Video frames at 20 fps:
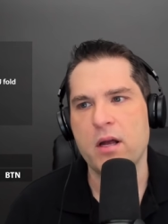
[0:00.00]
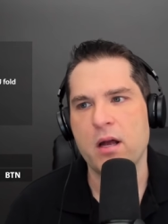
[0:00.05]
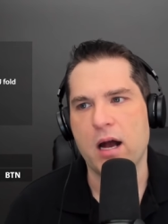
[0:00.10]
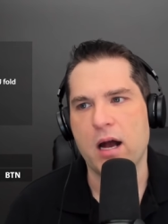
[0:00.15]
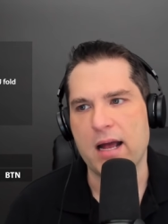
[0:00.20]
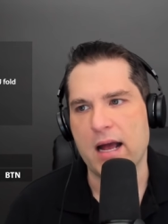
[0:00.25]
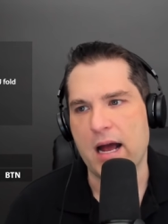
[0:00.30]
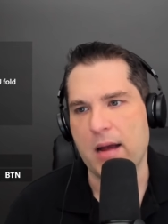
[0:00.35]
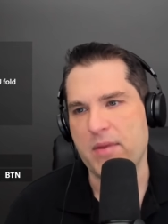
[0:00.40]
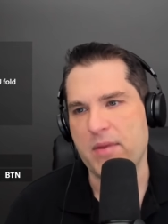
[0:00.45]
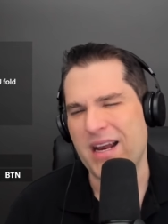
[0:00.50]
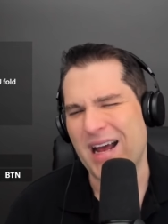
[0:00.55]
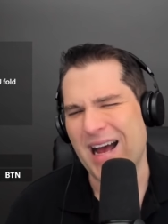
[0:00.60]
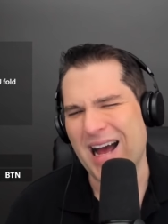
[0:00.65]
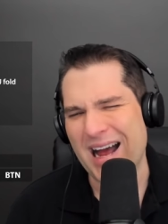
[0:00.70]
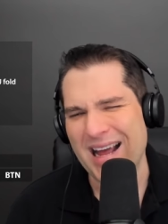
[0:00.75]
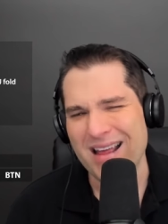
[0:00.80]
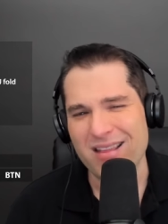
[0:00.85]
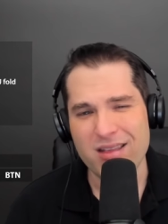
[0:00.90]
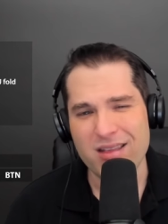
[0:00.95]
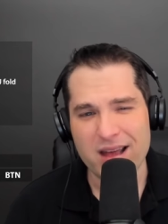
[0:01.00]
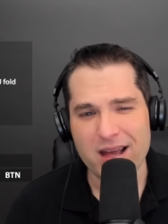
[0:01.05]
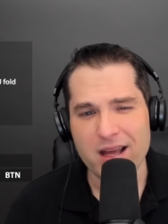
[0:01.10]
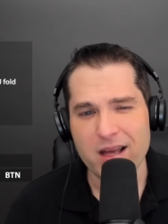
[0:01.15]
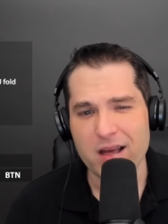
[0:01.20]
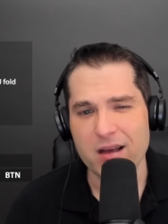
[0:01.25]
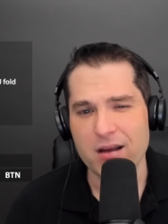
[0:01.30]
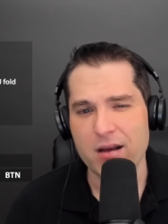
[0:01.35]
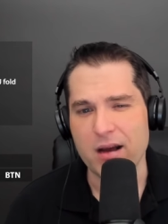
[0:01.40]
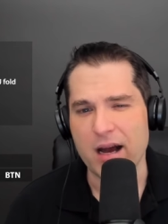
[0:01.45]
I
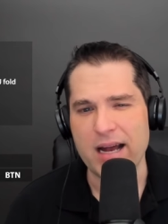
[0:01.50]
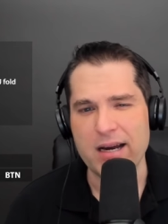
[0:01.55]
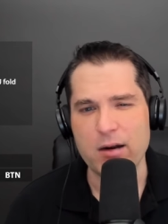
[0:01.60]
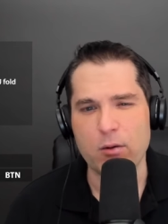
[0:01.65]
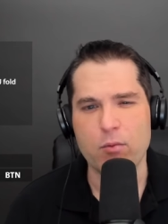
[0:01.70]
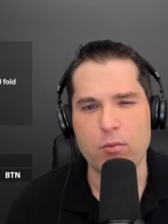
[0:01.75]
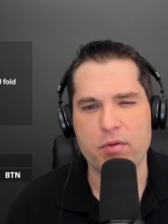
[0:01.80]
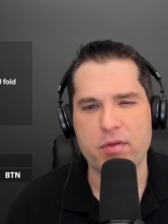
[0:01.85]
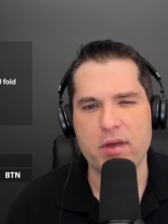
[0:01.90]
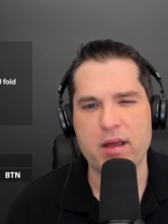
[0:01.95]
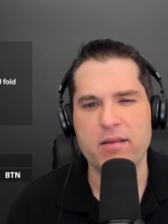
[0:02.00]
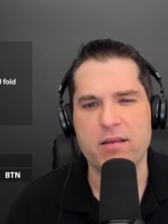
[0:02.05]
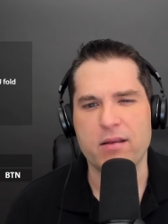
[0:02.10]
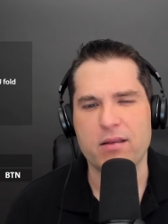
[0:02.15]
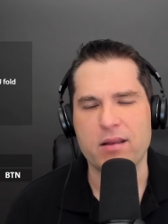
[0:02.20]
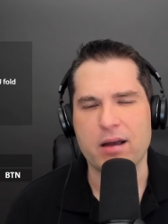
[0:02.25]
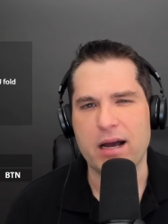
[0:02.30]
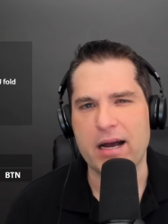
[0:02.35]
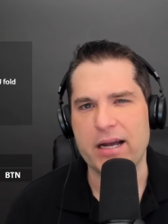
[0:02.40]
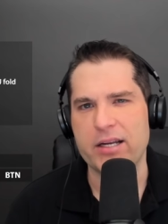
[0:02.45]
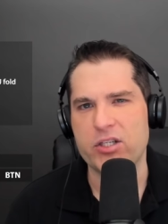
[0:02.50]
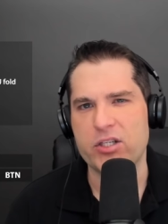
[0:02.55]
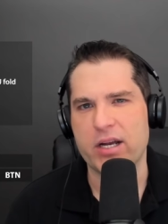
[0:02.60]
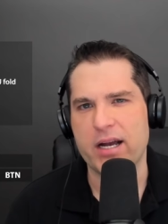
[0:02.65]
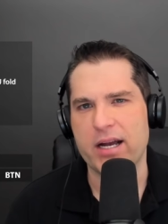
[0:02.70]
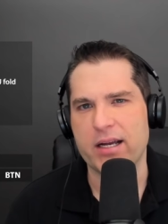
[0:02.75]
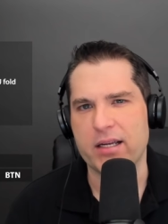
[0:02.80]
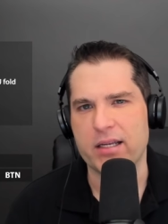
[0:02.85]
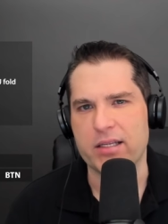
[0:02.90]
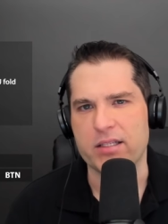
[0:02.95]
don't think that the
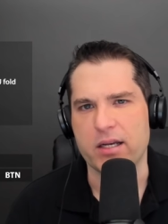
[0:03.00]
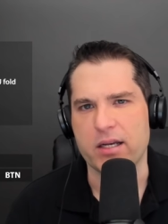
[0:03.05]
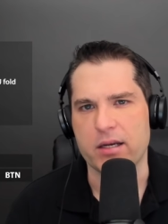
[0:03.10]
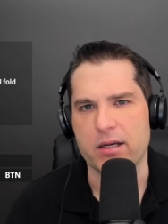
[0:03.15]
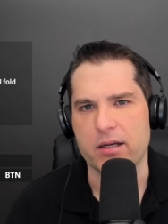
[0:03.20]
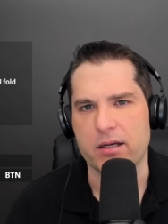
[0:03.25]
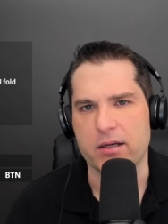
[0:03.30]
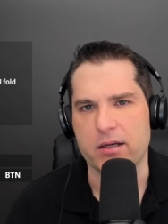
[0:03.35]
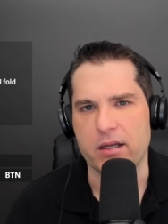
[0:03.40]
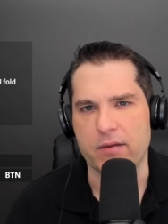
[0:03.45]
hijack is going to,